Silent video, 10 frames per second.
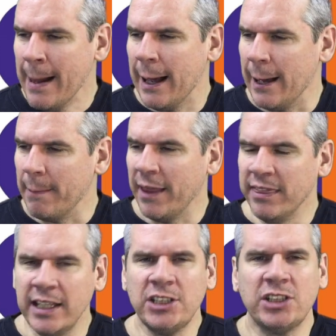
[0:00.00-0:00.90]

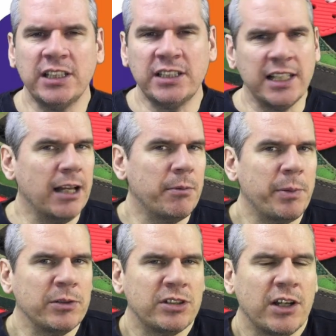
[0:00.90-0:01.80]
And this thing I'm
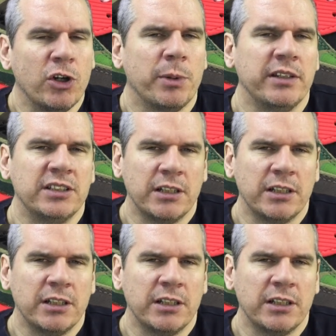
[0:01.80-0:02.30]
about to tell you about these